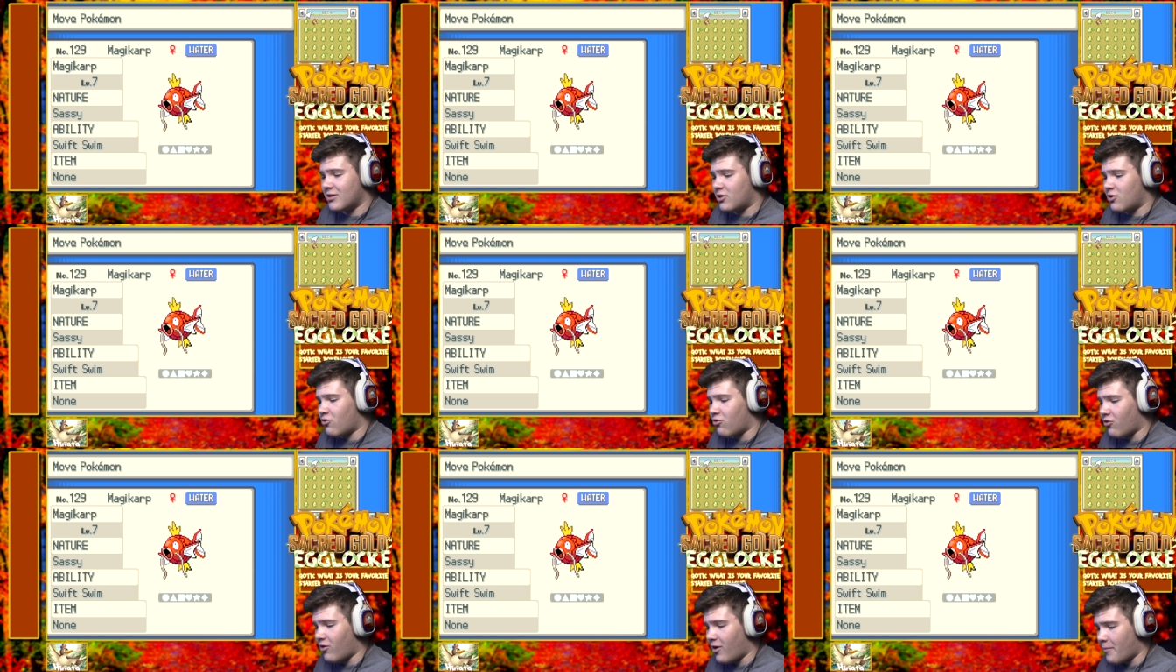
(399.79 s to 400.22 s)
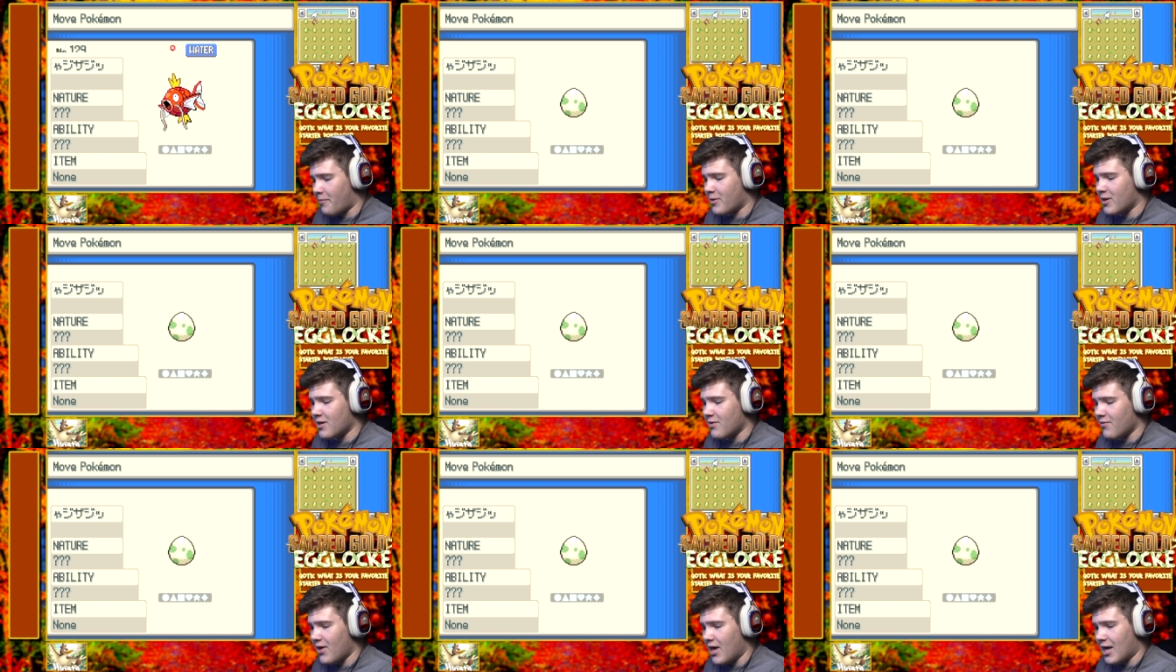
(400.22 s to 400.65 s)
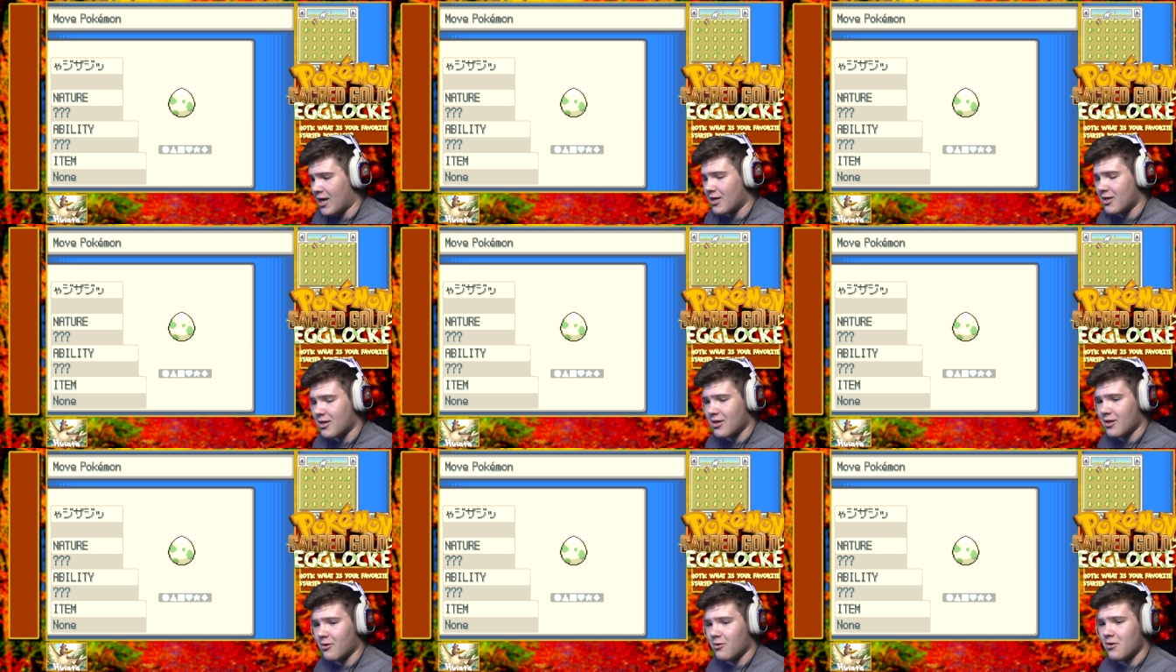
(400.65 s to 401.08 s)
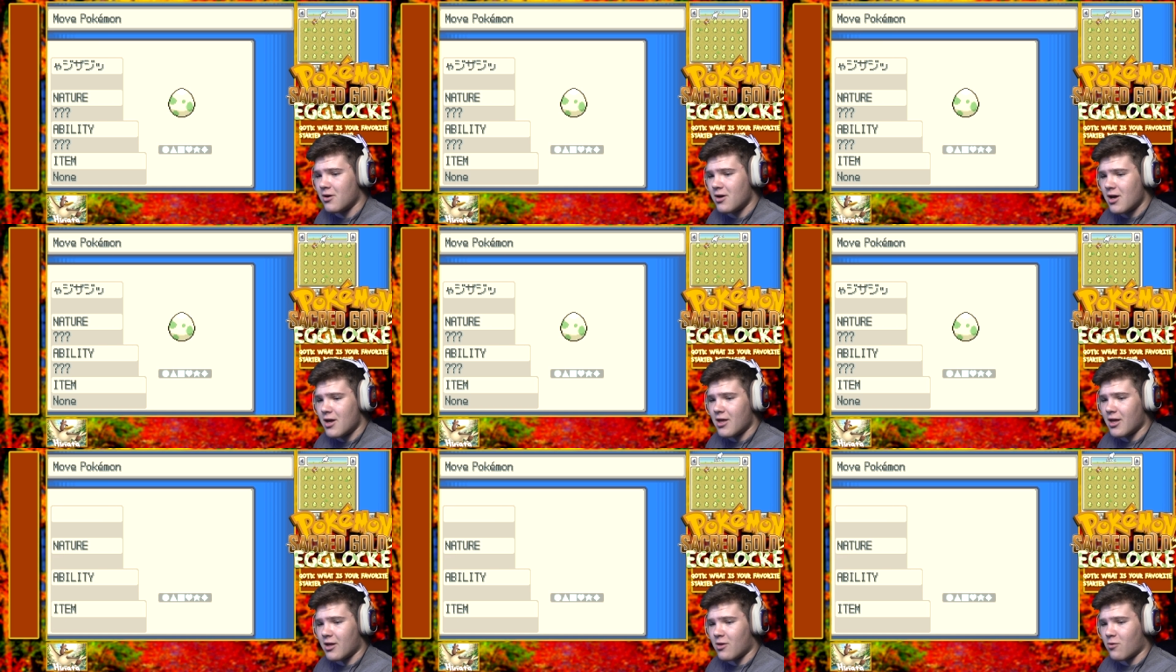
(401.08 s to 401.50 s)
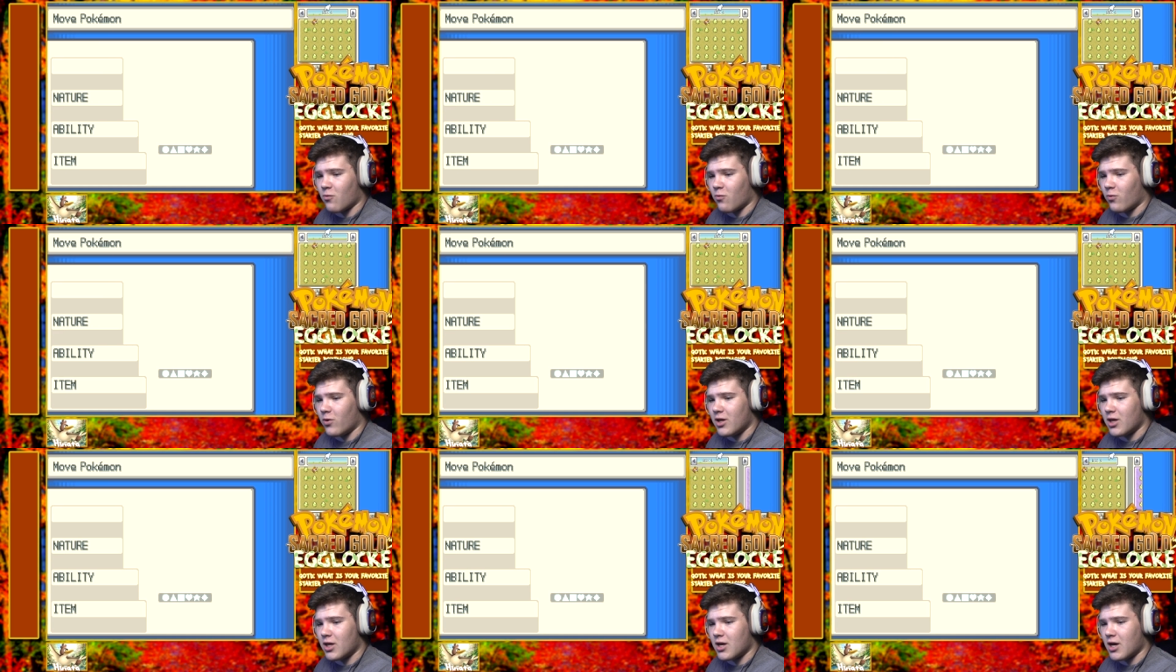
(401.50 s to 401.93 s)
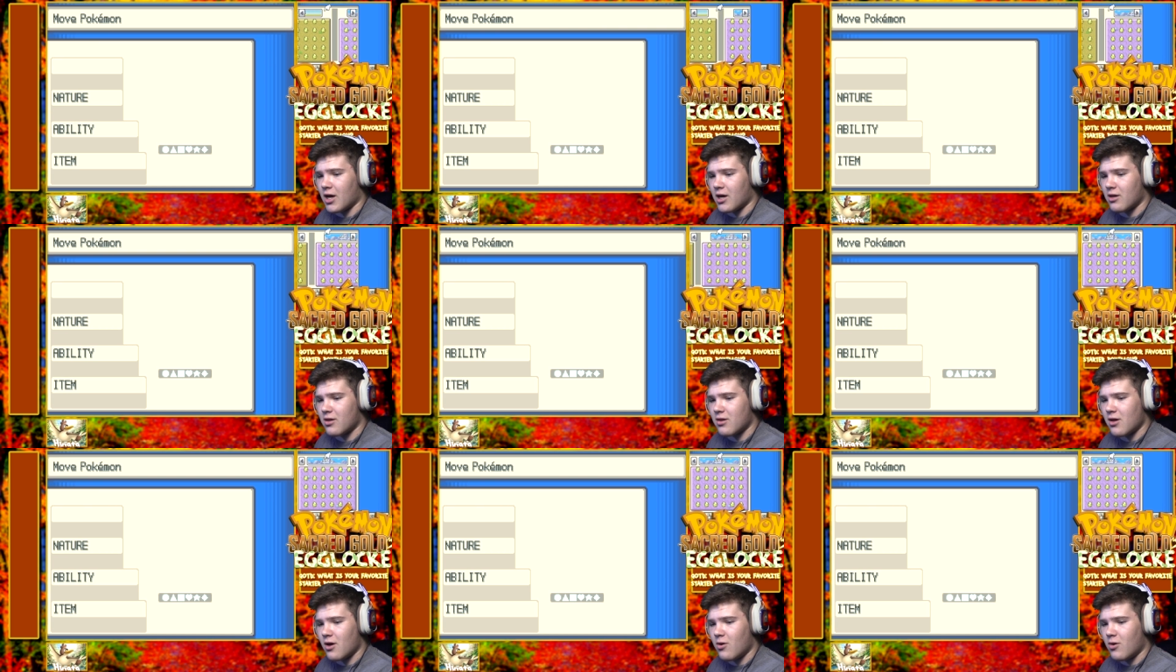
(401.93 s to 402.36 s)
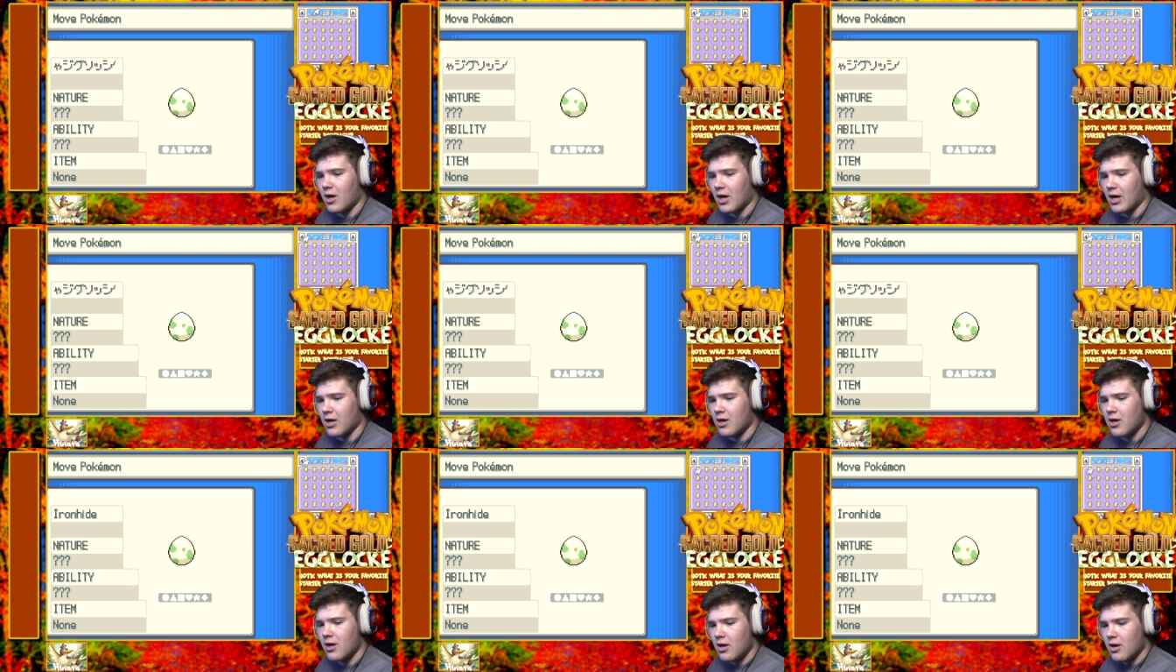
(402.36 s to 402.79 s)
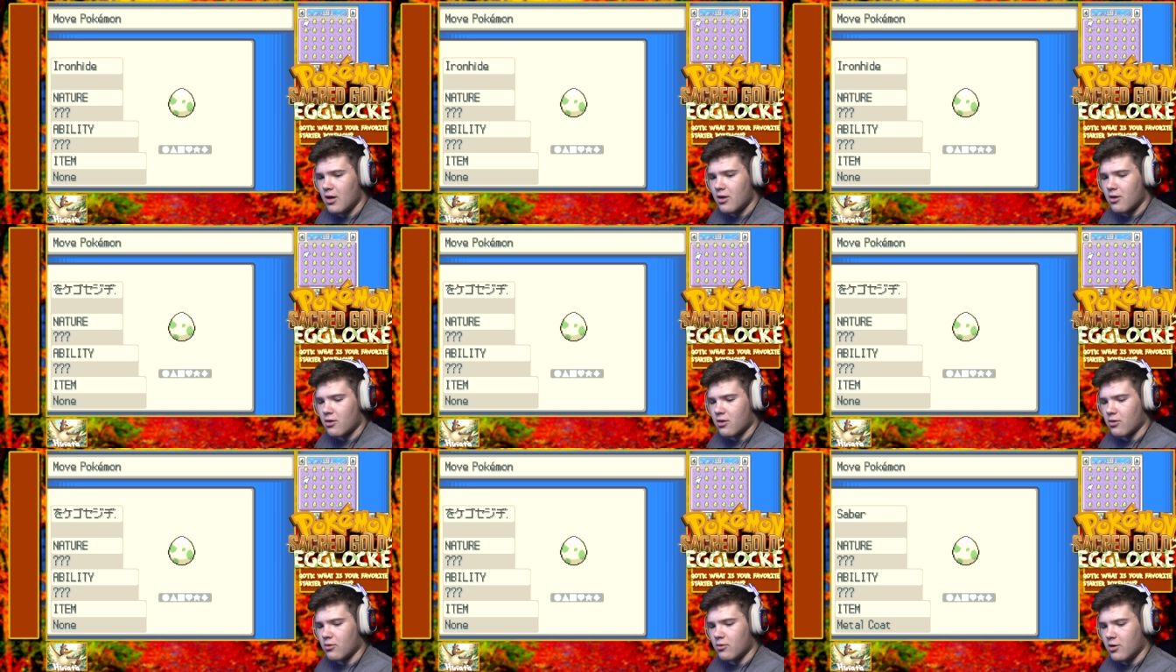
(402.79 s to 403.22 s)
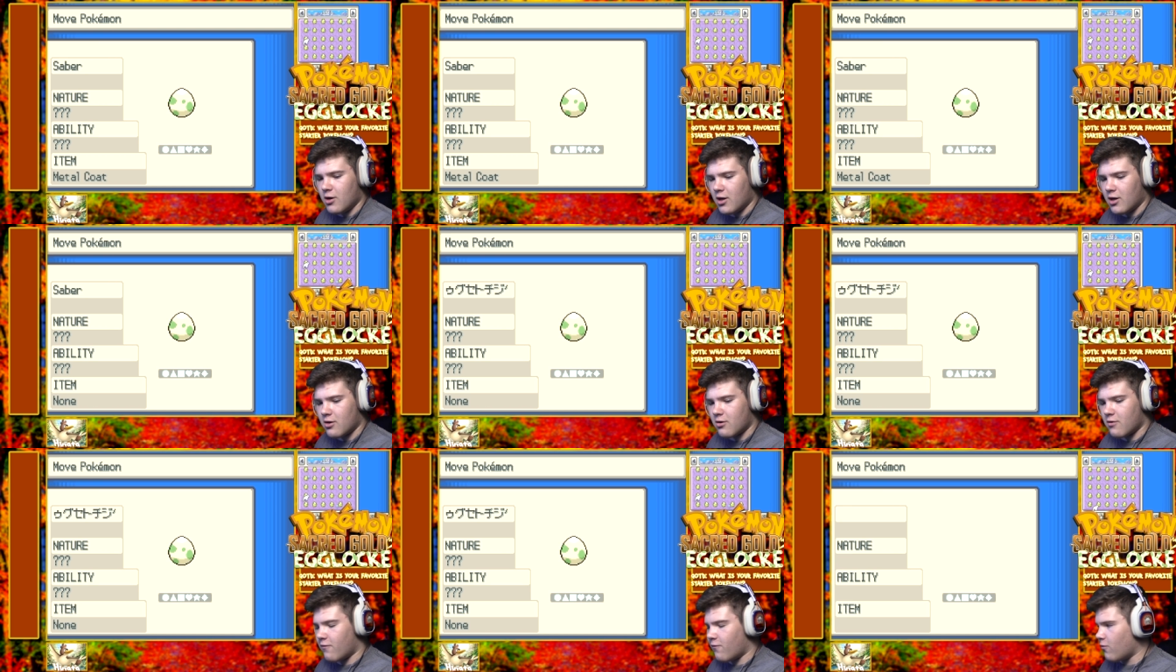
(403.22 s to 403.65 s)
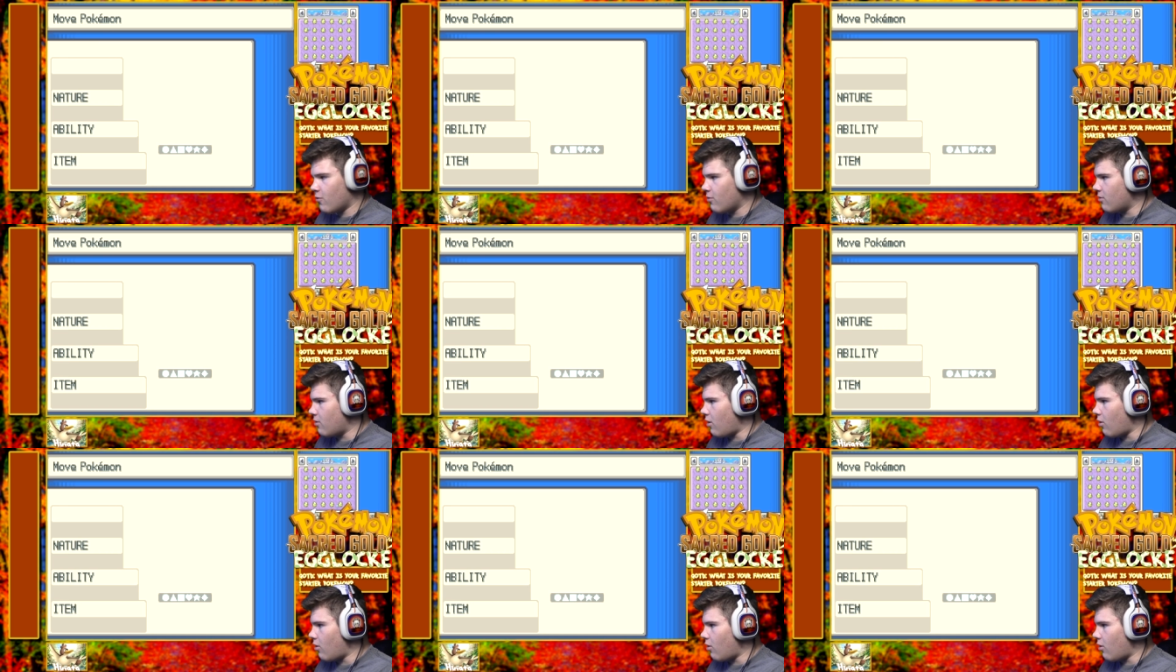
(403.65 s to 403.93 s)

crap ton of eggs, so that's really nice. Okay, so next for...